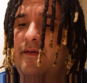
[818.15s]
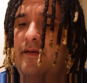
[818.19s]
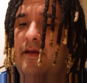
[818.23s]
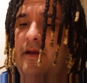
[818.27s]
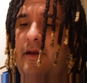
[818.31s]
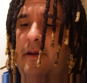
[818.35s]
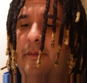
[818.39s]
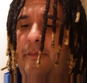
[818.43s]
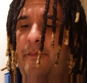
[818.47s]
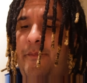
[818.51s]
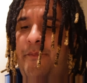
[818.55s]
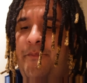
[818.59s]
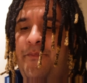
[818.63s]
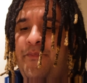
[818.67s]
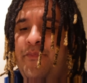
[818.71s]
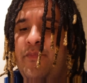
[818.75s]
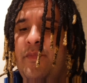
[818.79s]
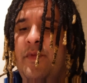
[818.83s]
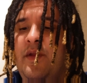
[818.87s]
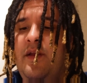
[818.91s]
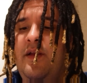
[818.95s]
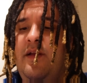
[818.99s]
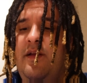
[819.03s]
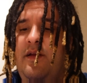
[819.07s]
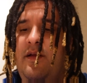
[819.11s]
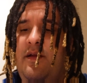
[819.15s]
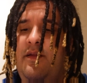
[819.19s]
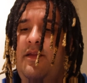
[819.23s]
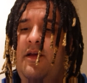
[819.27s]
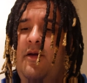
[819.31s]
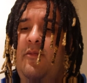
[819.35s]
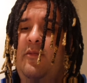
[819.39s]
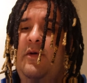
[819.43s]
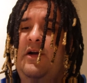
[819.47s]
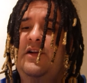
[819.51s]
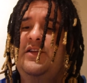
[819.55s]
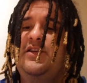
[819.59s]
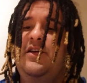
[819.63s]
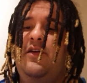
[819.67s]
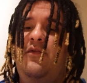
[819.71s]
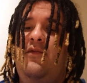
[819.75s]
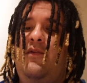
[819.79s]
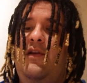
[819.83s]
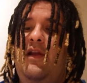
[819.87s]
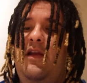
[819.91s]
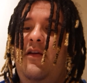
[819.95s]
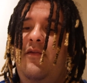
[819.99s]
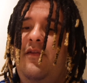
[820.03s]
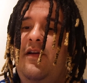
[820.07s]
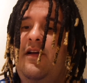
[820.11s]
That matcha
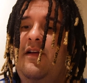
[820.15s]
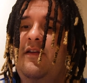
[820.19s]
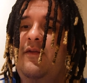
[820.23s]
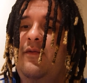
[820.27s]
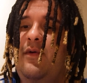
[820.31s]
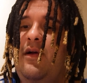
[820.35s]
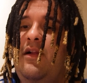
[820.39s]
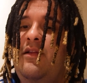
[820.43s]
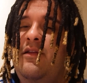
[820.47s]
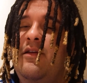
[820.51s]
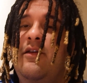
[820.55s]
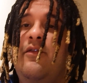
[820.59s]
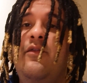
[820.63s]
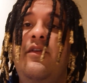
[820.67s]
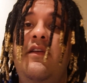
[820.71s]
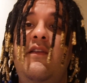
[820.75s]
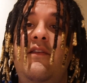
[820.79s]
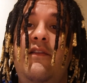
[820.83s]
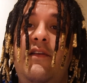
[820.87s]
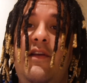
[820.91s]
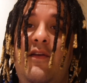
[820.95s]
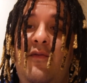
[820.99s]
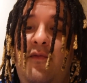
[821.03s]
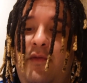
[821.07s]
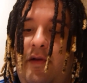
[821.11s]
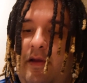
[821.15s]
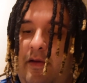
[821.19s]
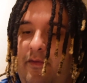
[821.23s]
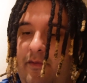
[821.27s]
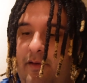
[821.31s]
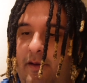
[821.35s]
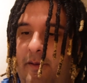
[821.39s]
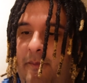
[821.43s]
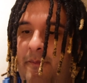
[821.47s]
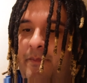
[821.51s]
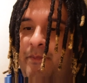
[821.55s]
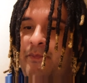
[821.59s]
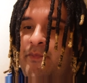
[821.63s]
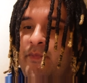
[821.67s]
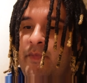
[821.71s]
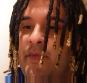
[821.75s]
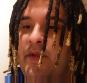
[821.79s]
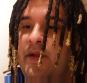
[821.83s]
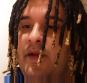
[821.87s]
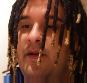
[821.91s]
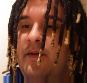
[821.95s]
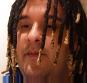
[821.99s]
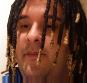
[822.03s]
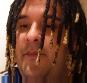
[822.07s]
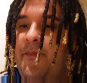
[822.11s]
flavour as well, the green tea flavour,
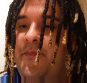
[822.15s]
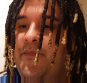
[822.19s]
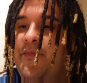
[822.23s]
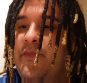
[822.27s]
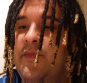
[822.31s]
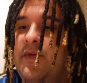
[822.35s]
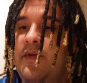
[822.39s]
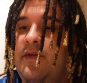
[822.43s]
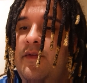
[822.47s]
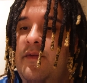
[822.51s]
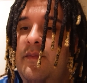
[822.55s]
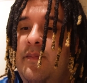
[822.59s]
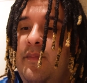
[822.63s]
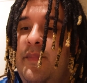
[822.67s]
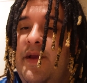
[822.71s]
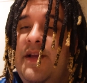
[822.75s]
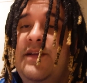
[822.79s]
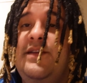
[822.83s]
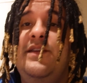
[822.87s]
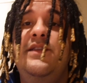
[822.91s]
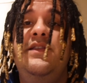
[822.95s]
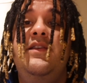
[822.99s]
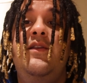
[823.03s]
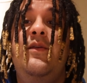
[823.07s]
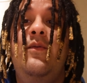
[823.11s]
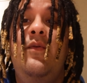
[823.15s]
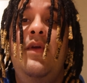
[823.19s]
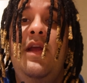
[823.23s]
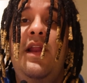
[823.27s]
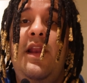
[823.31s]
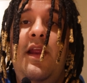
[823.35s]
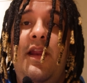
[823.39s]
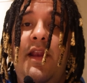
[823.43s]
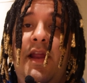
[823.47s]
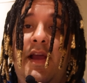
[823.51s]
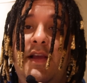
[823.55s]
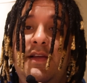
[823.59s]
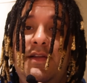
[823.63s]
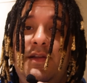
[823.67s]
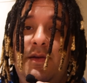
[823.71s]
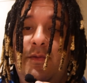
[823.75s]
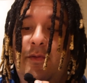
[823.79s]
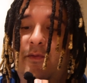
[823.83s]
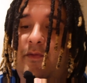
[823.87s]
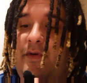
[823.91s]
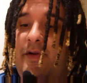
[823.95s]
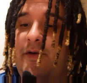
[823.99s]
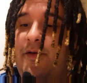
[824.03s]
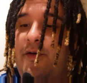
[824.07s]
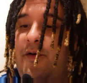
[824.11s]
just mixes in really nicely
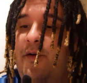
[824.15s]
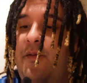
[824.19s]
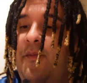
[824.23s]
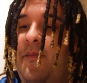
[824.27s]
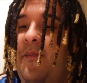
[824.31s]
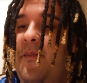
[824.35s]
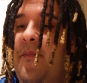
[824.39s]
with it all.